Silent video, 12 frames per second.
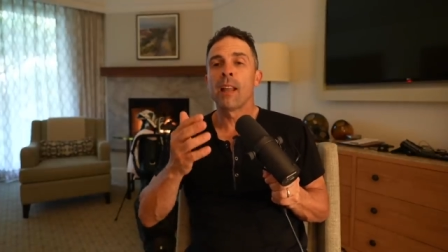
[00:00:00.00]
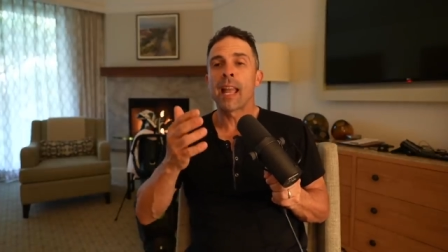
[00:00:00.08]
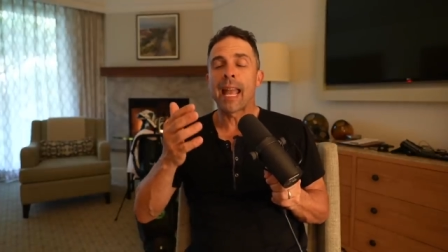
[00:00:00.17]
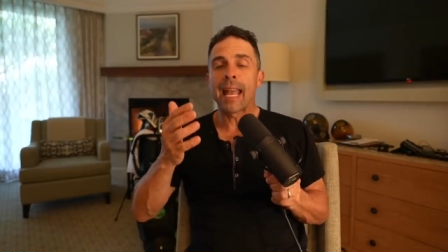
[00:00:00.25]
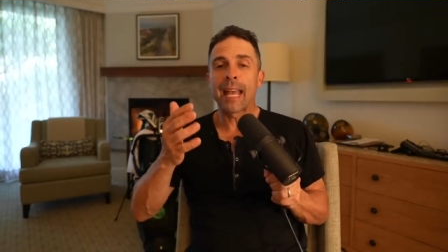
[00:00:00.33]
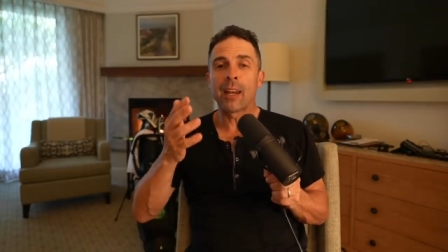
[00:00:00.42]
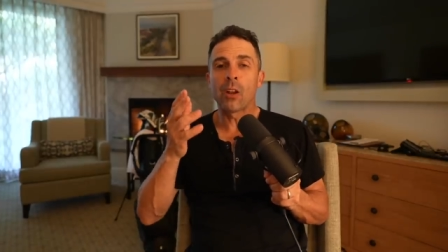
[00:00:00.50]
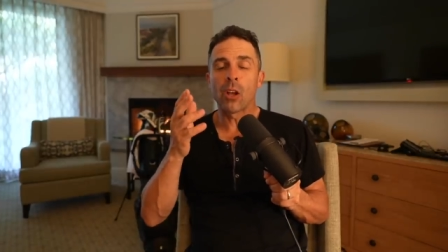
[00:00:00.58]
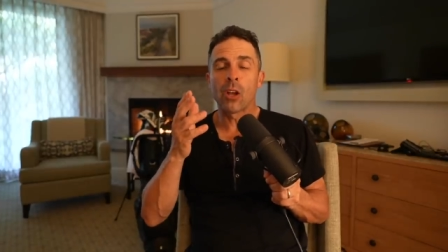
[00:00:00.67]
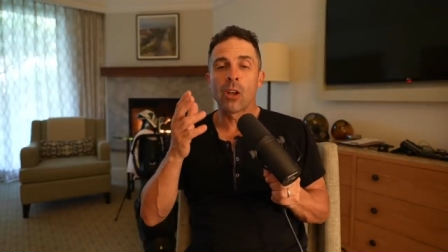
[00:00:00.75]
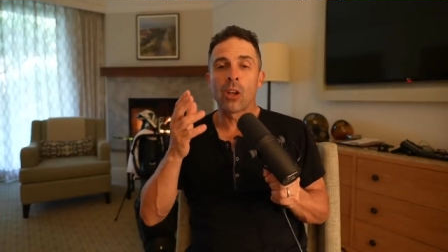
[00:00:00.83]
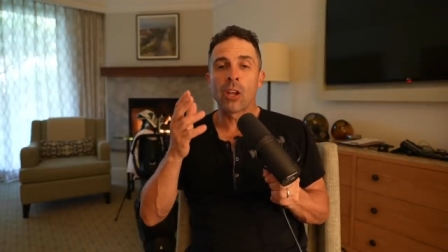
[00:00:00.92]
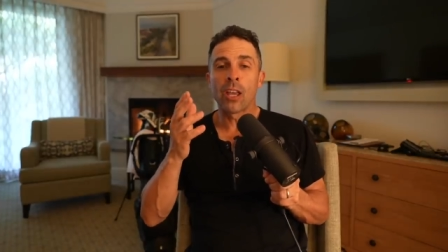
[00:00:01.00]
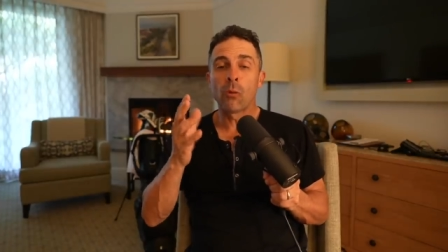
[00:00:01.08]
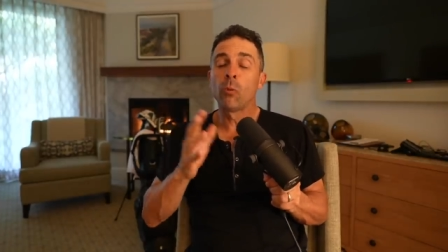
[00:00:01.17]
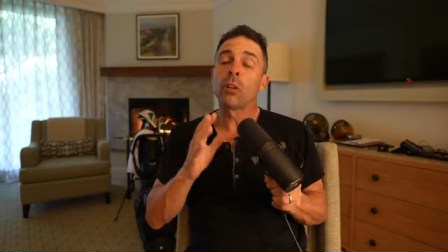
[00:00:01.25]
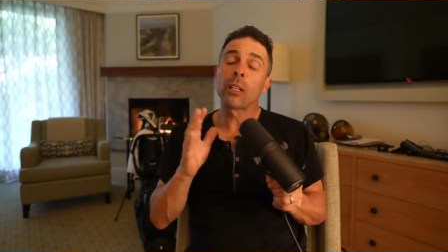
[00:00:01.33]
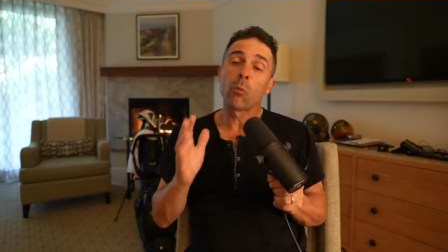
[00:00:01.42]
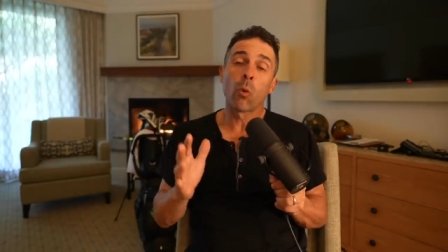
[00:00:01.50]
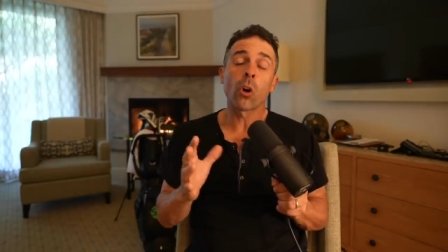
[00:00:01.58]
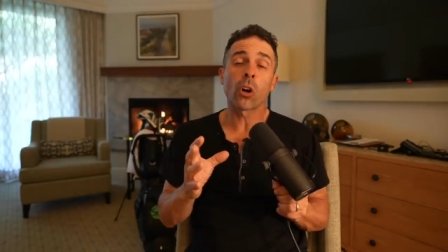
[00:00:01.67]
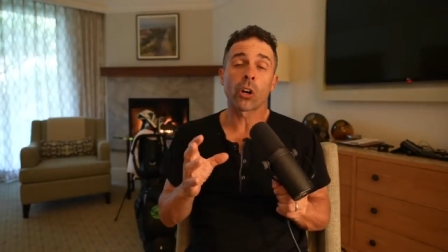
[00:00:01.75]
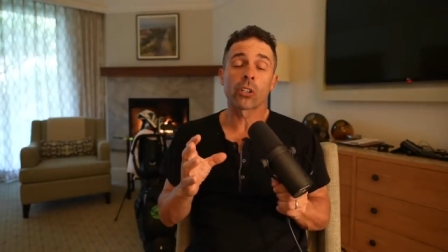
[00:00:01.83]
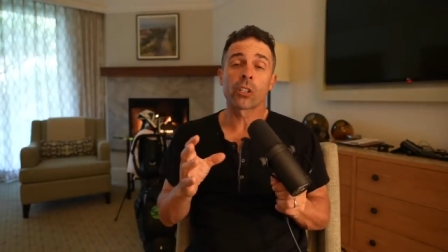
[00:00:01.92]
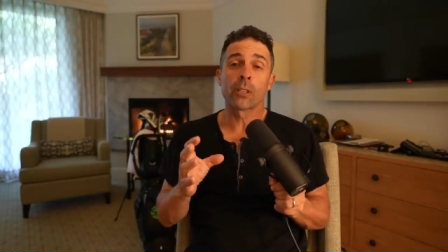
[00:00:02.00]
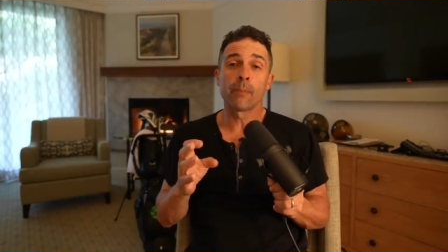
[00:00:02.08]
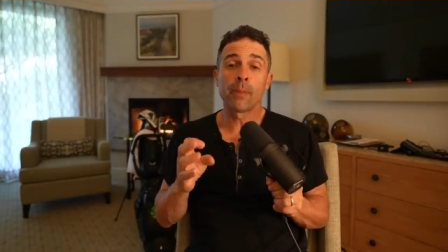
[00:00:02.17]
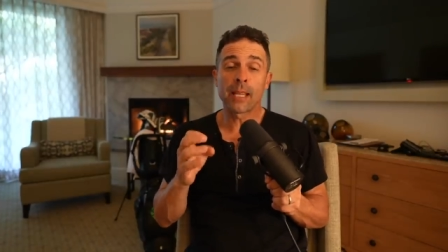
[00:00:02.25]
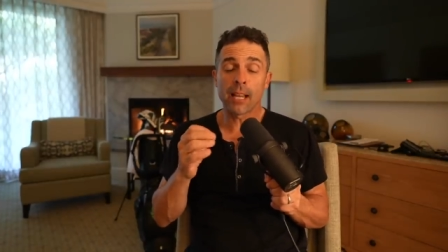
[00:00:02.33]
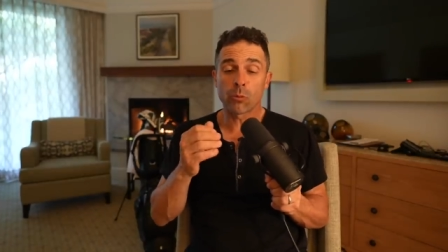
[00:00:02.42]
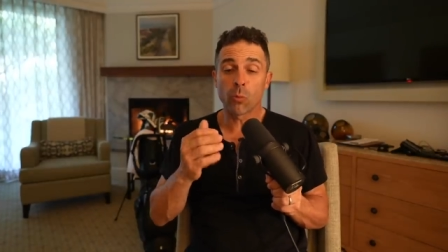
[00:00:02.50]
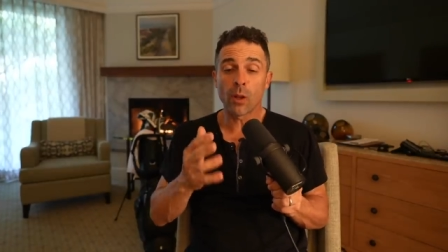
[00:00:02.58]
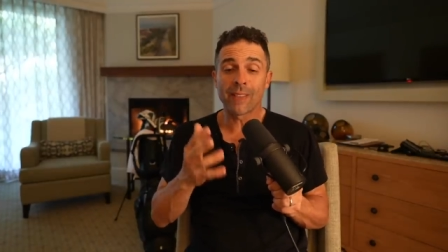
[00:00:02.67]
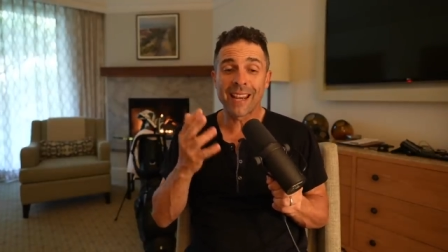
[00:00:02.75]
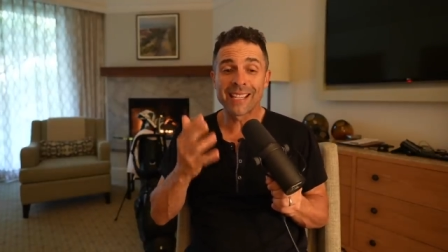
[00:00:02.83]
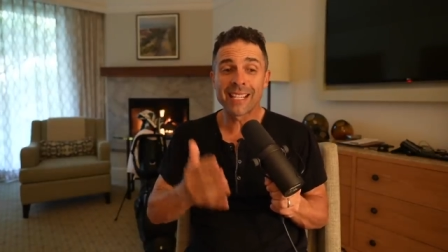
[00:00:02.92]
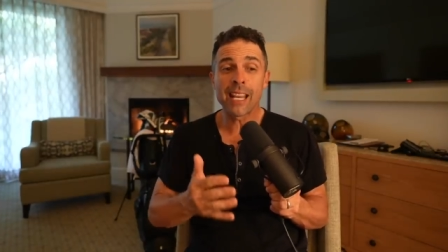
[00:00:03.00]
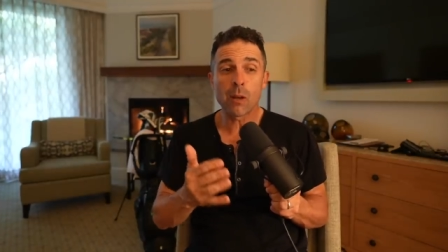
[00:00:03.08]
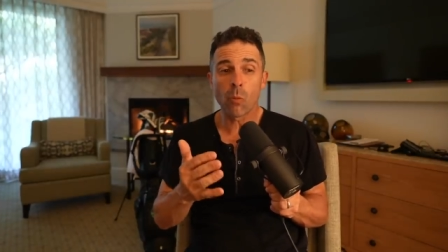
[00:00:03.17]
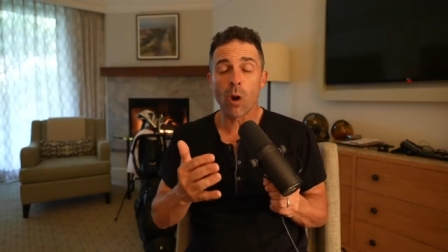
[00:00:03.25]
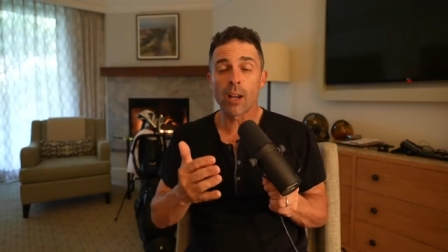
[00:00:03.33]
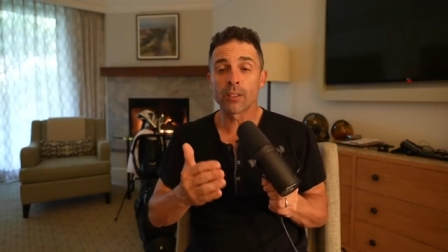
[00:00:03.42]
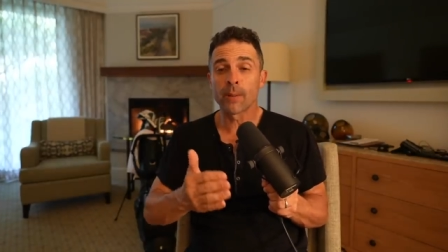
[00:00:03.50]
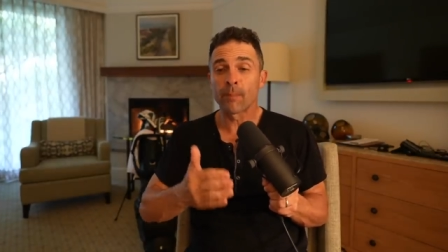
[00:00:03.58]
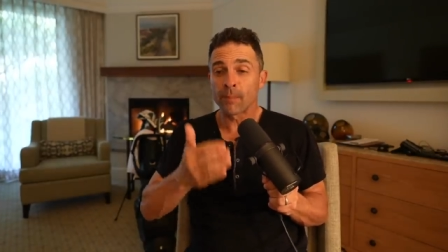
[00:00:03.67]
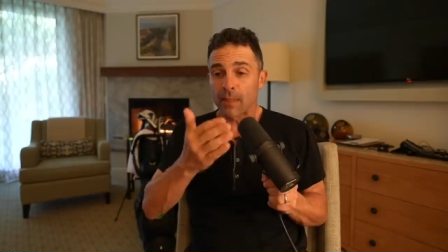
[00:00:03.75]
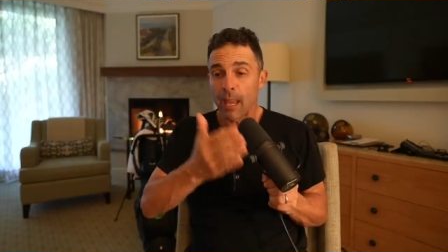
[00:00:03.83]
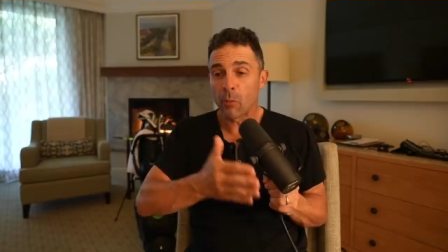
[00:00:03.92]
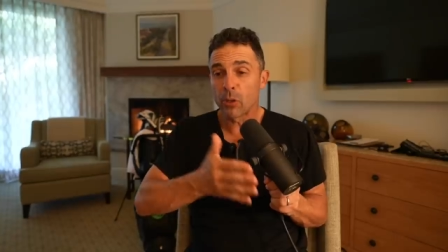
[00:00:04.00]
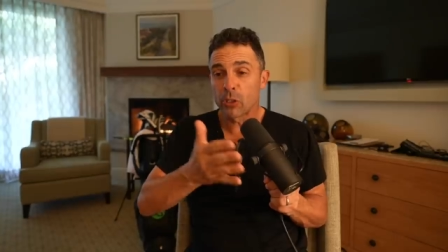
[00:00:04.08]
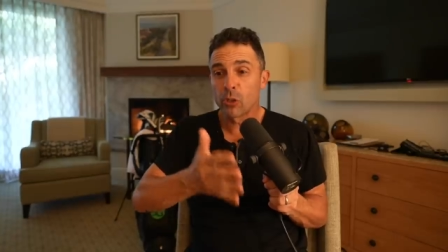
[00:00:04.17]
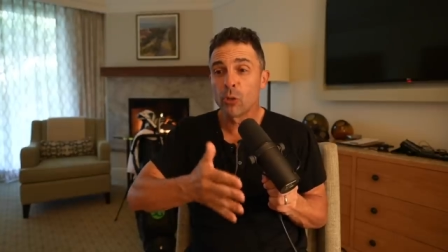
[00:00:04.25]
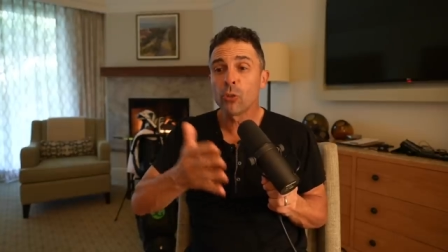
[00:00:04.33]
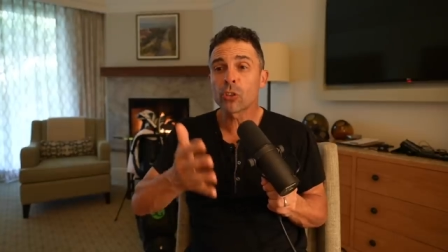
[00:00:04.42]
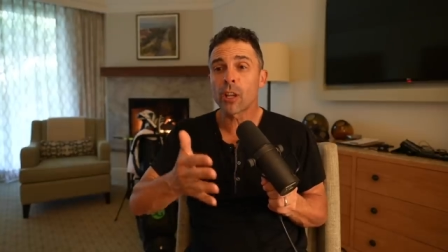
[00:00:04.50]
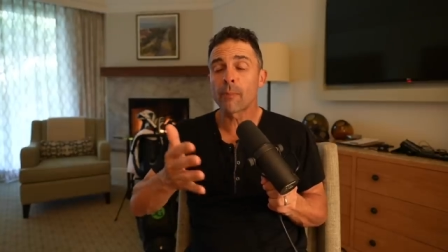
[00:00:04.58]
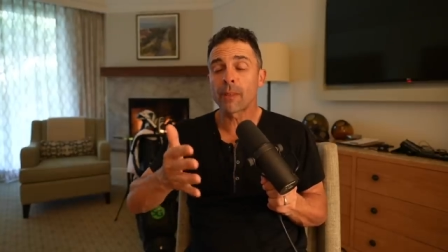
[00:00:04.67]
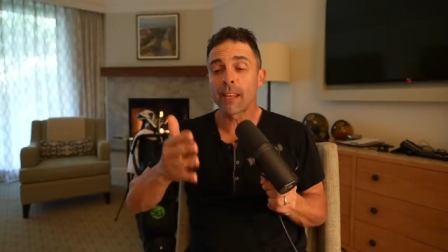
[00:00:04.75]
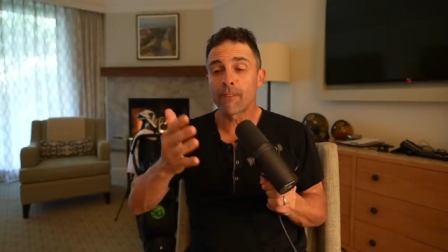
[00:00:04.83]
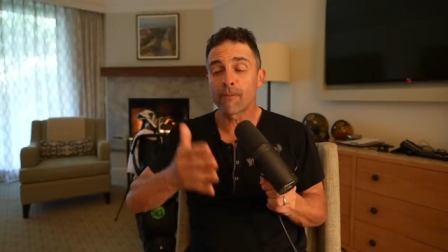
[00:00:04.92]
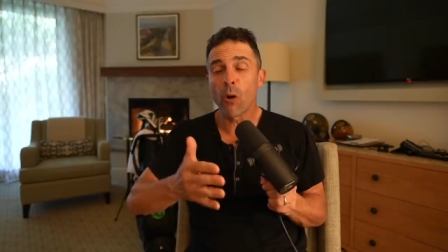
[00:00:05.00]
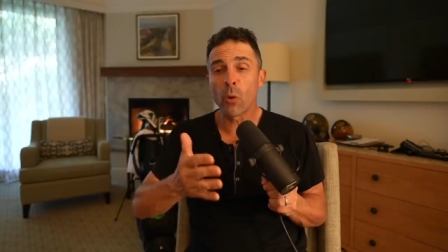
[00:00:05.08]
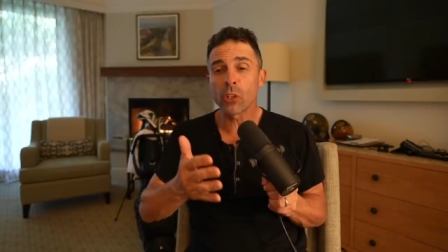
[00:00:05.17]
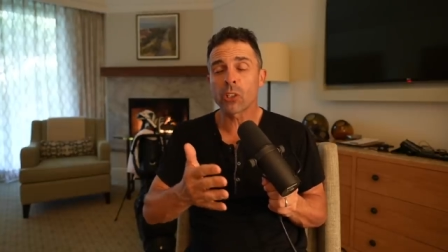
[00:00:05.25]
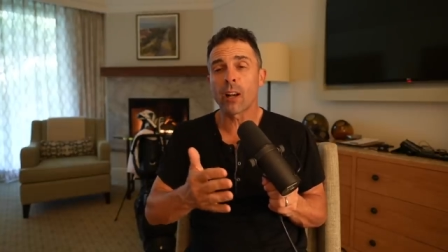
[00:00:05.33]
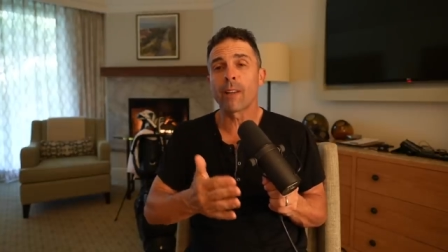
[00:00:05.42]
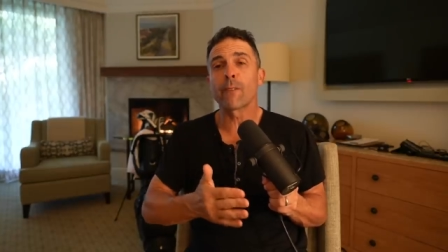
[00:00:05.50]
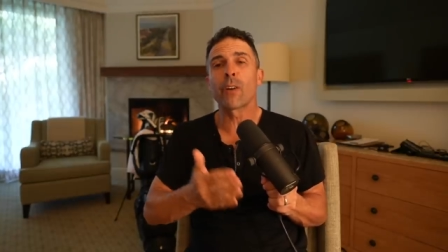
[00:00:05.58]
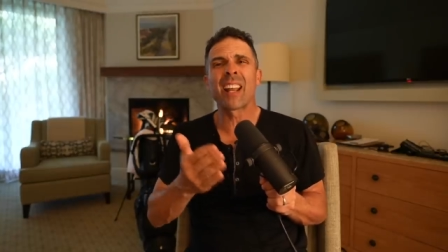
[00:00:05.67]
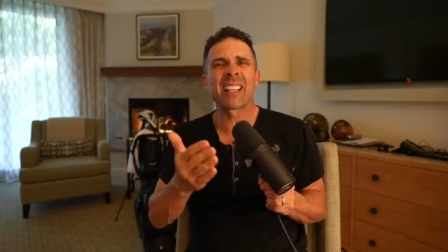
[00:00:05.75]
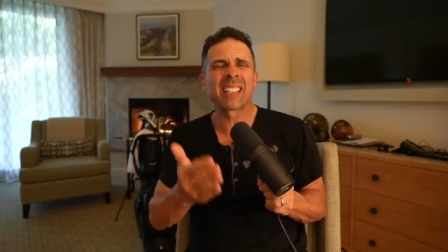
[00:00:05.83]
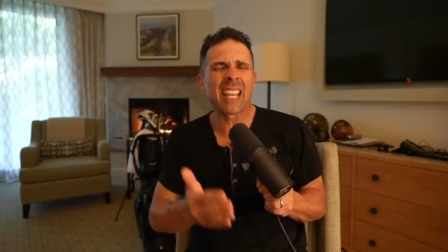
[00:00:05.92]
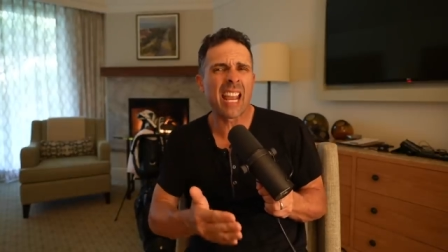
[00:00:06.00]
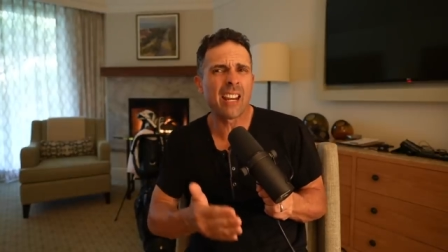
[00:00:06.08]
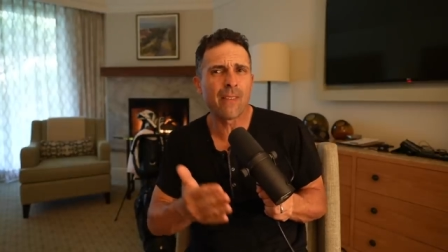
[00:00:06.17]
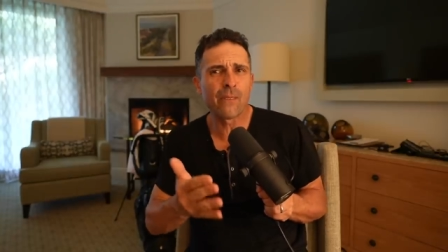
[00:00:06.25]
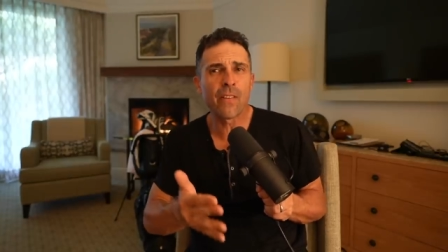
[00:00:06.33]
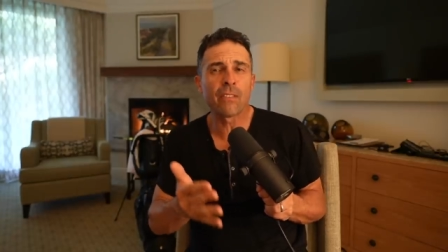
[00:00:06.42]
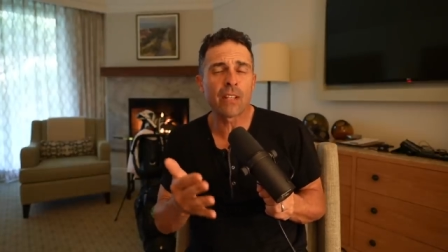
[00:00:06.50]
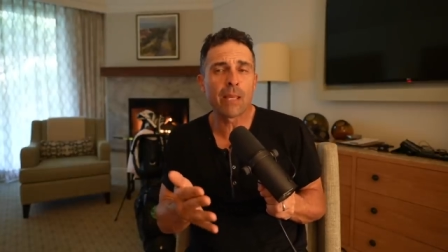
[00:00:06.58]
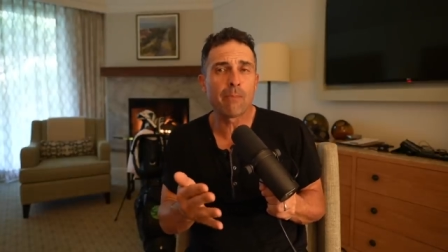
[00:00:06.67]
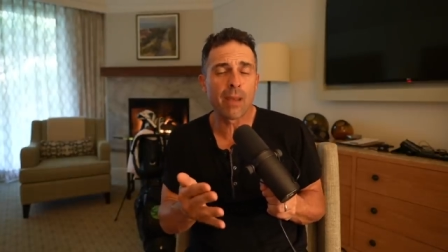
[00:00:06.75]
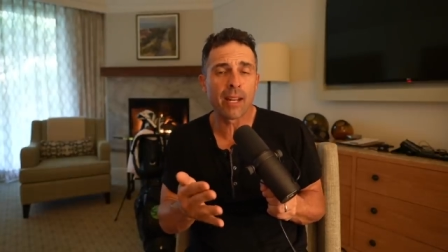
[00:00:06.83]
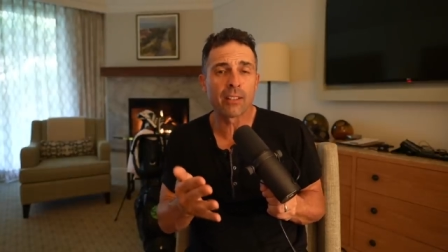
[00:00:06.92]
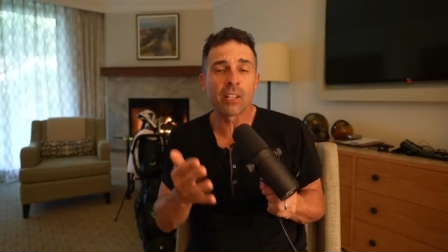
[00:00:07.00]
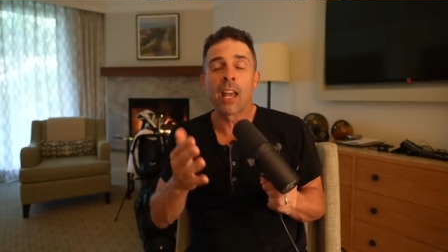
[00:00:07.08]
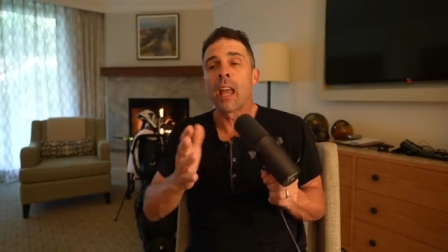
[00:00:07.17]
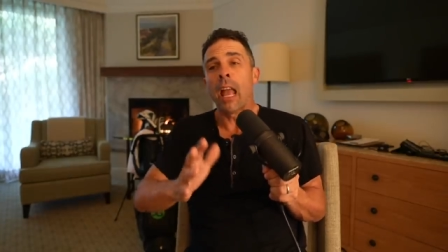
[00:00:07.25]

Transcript: And it really worked, because what they did was they would do something and focus on it for like ten to fifteen minutes,